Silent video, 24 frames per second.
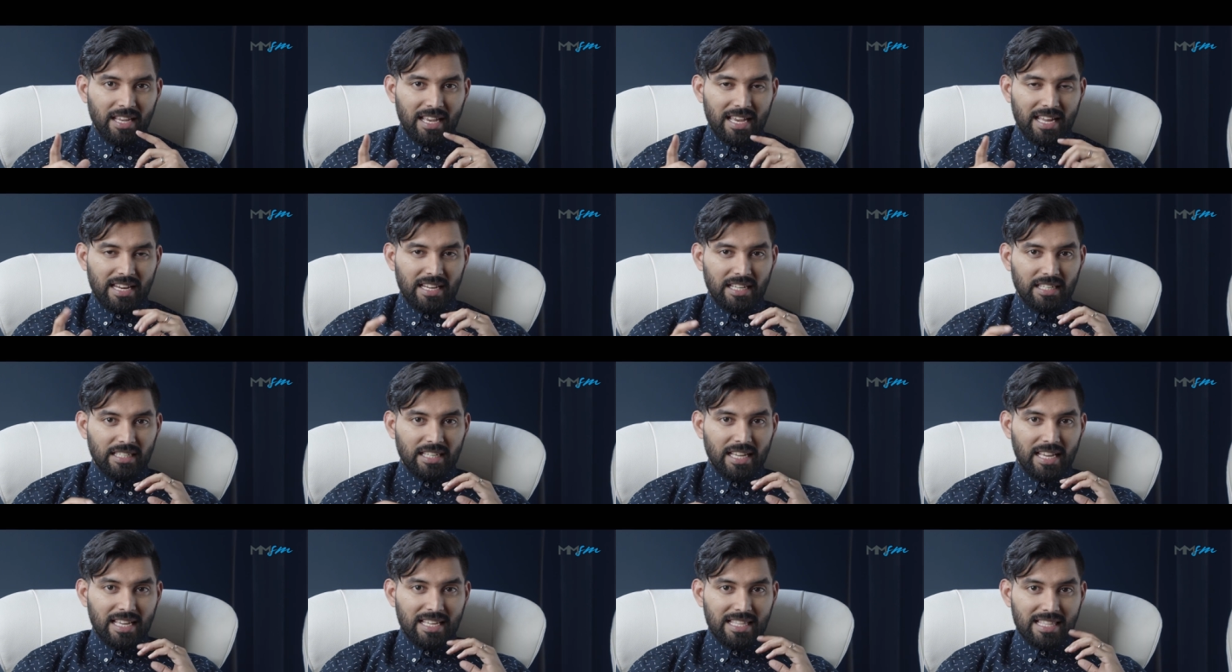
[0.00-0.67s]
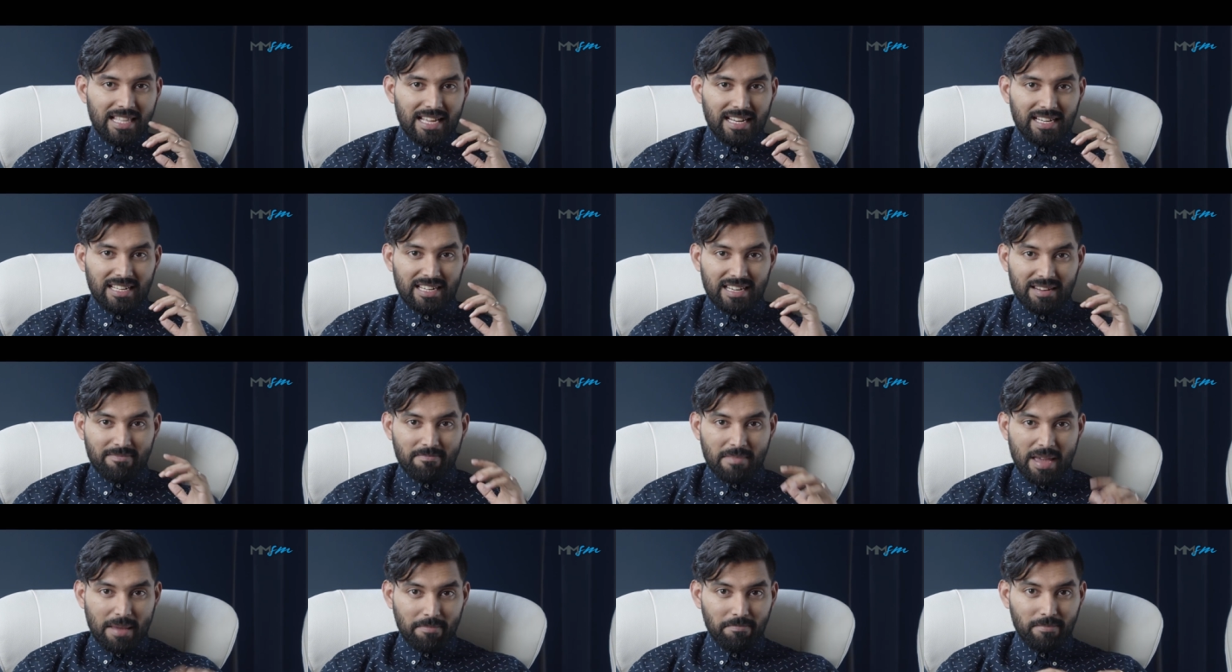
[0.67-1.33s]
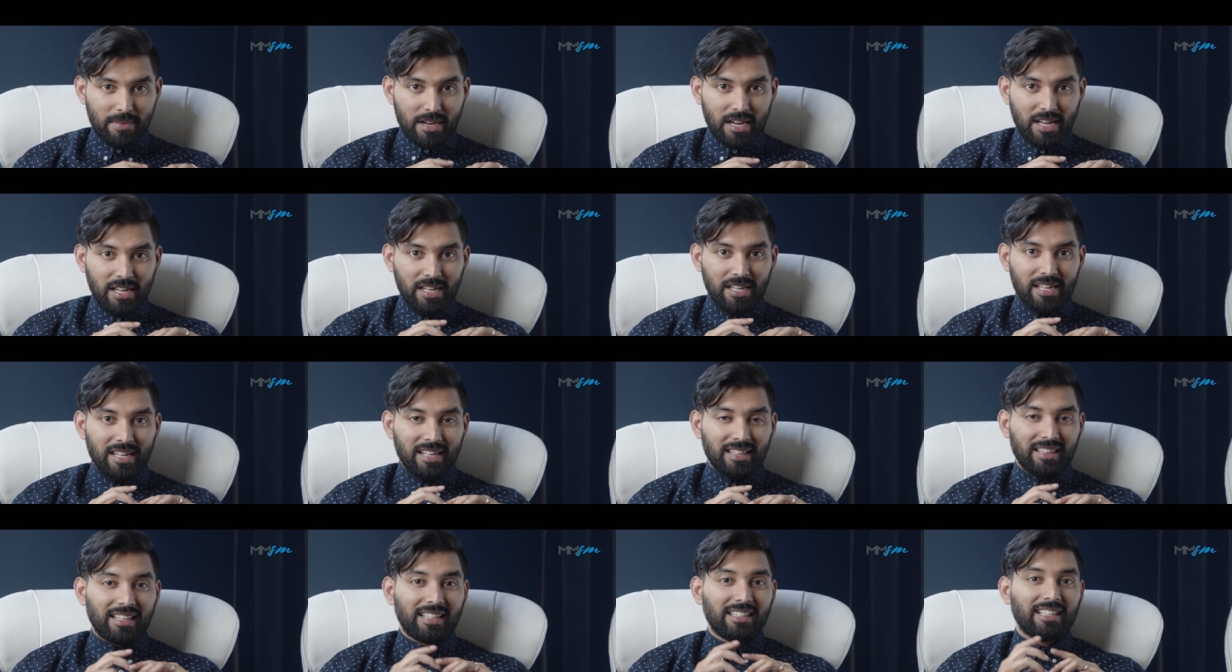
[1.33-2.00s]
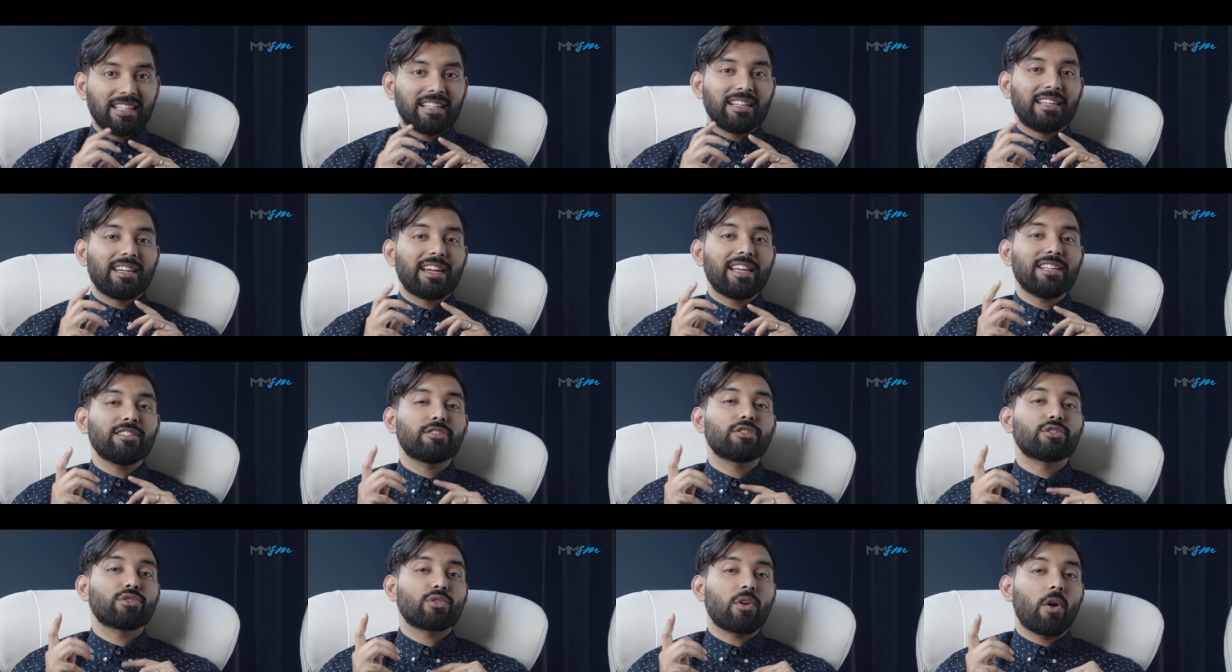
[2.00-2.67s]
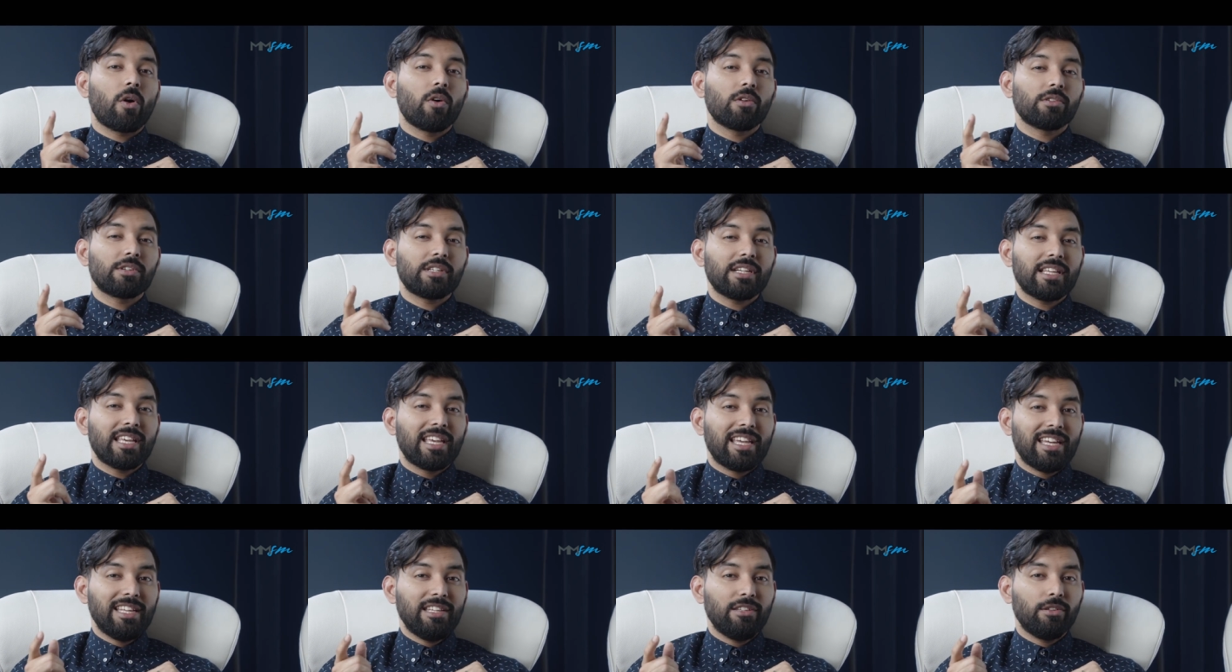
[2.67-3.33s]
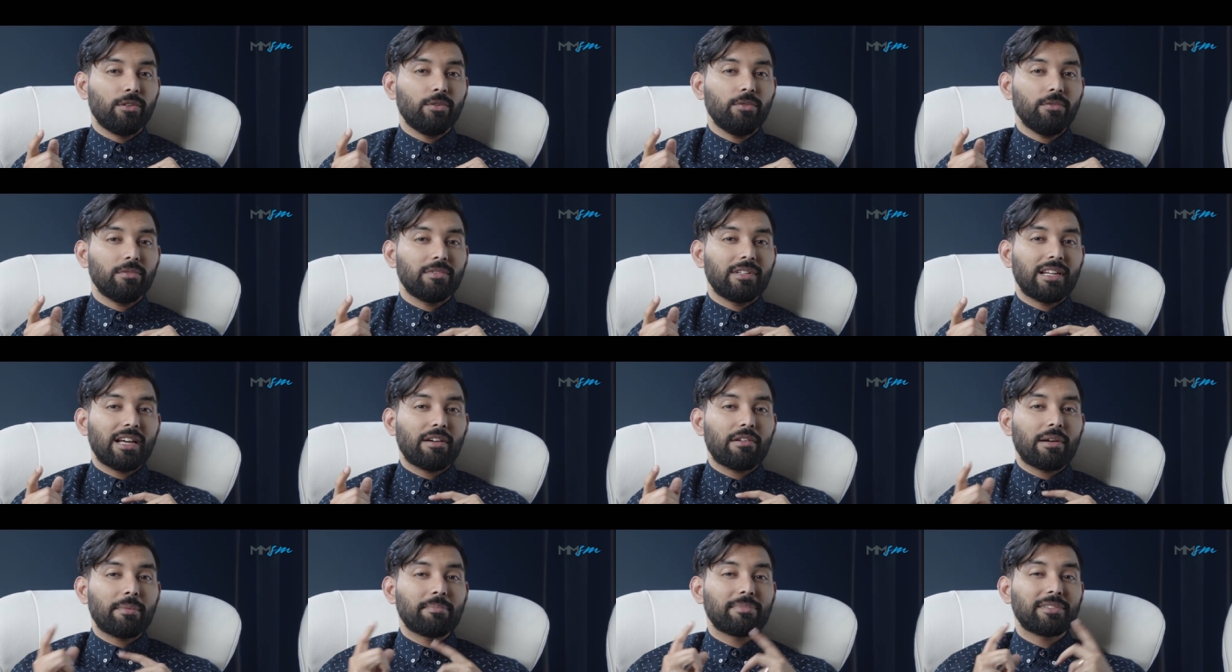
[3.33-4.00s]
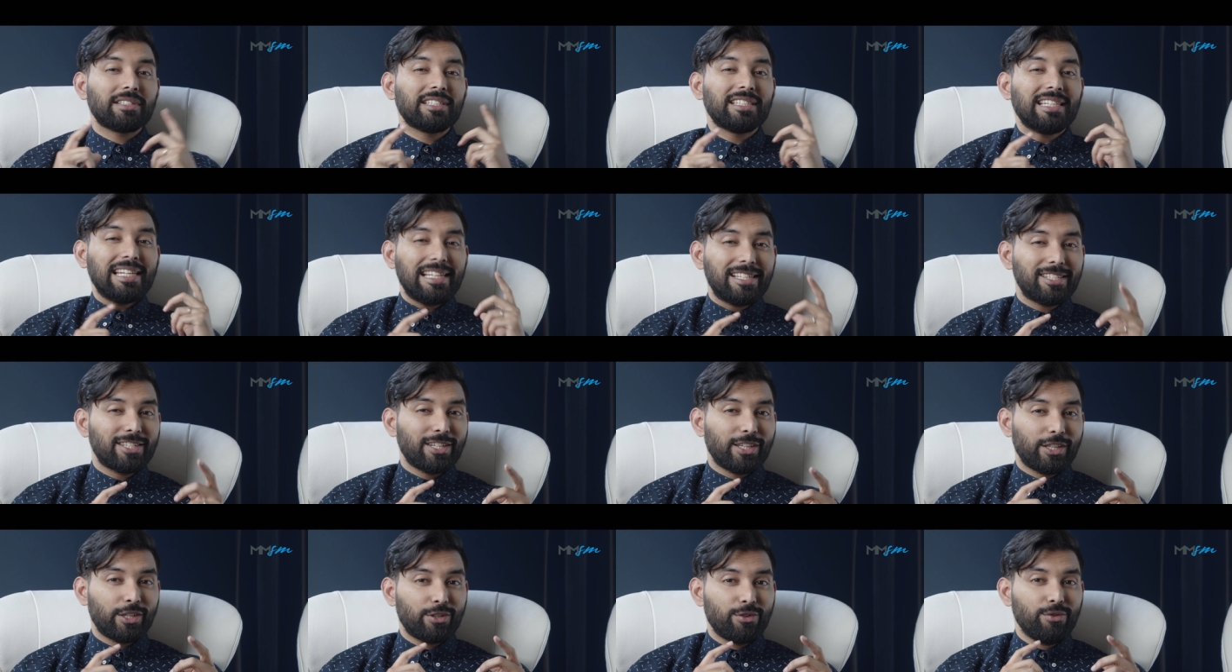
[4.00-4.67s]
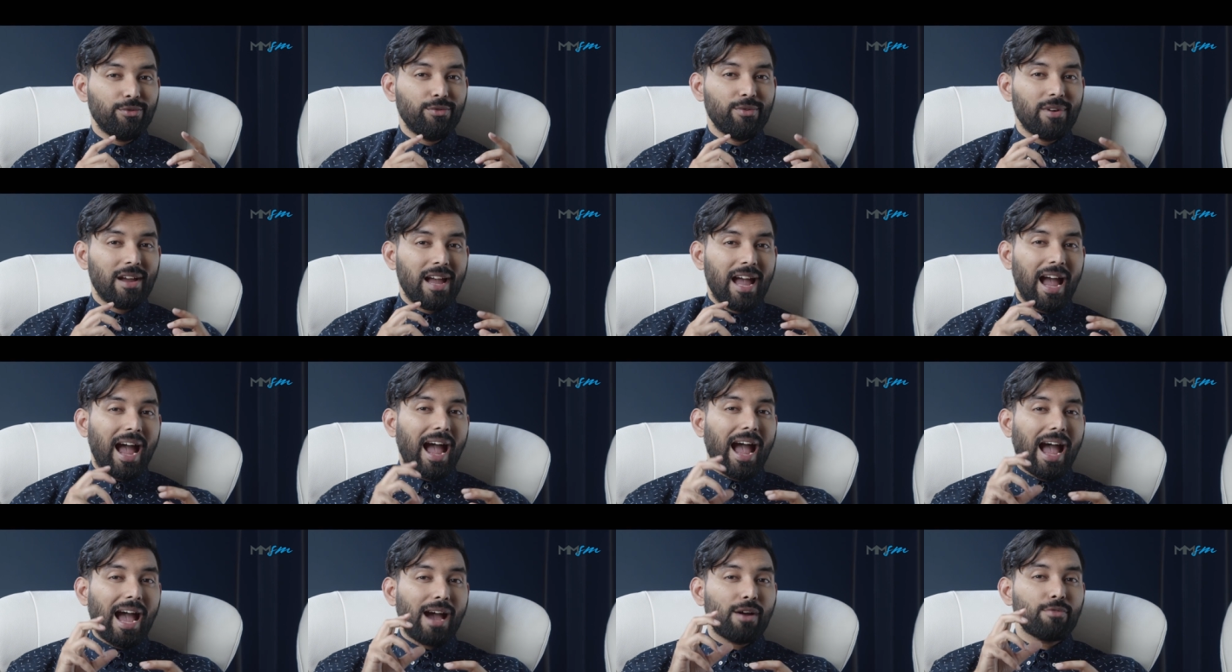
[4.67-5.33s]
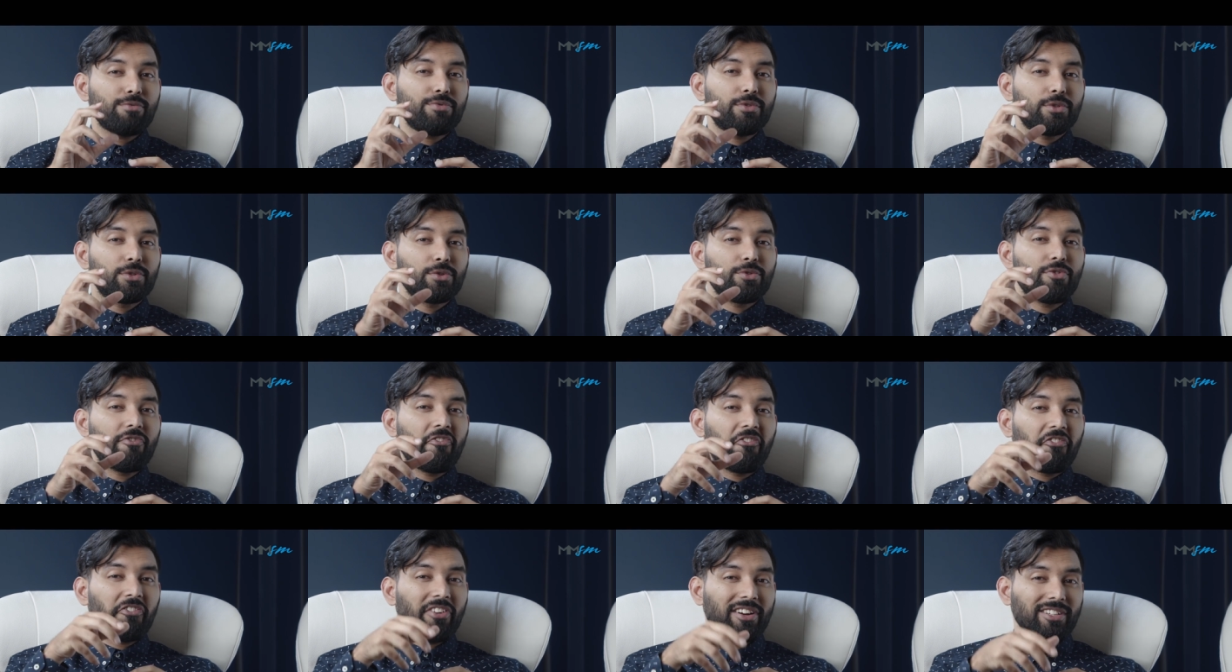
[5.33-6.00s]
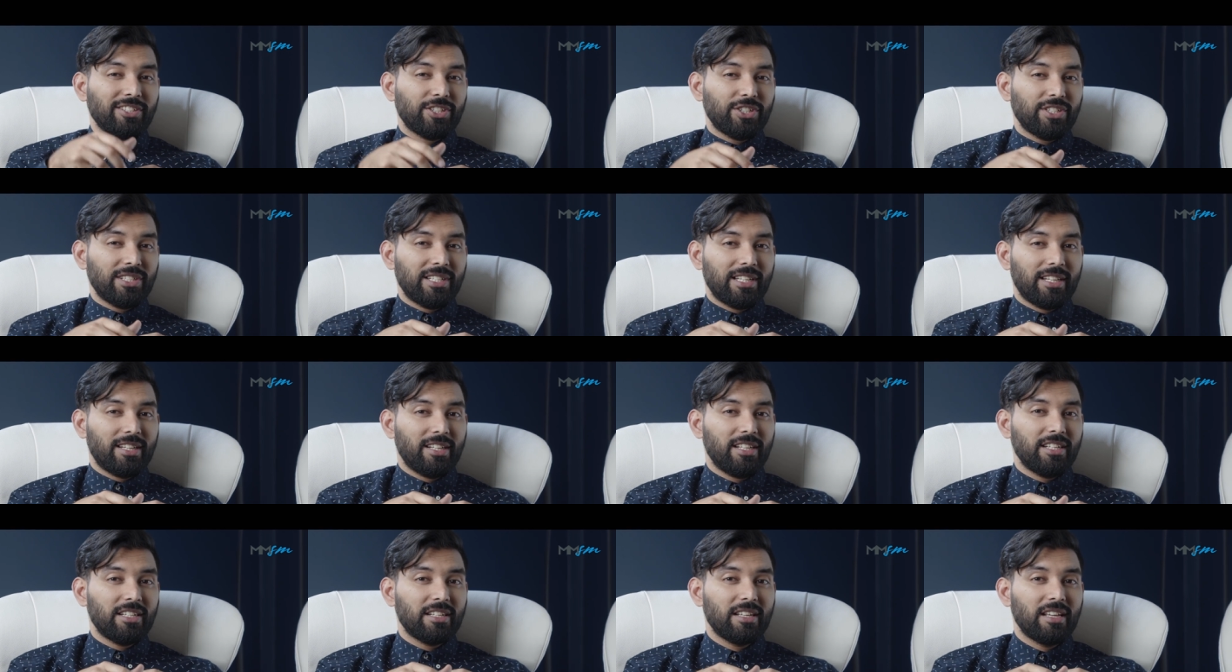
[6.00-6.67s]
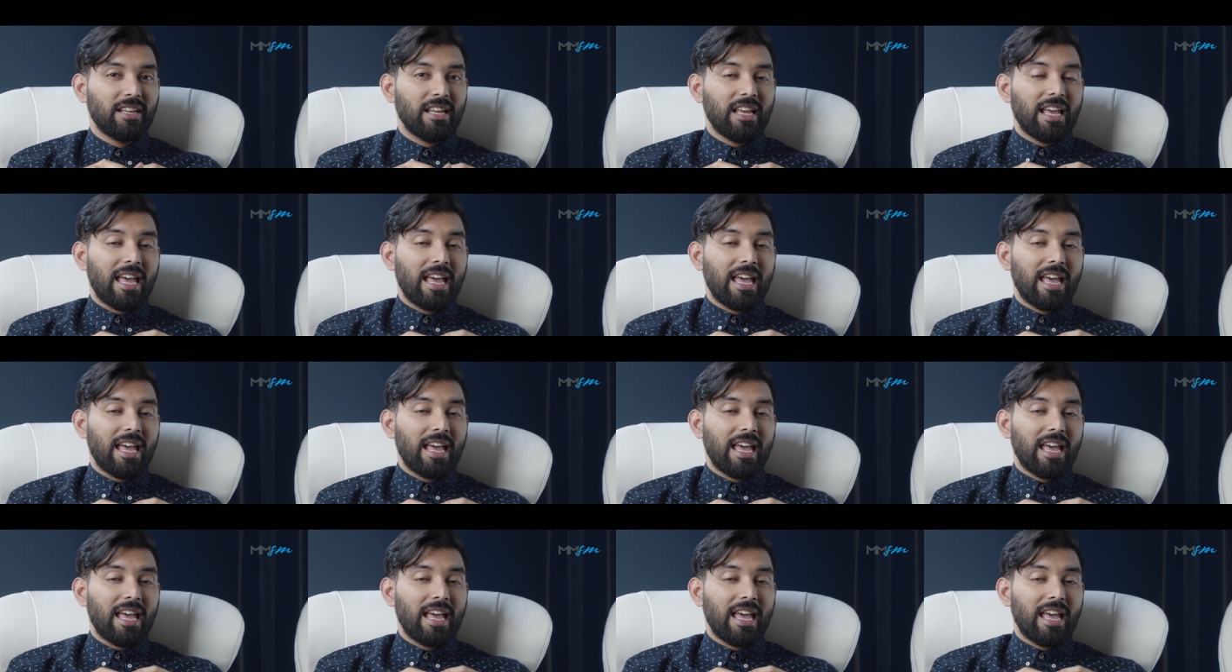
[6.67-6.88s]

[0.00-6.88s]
and he's saying that remember that the grace is already in you. Now I'm teaching you how to function in it.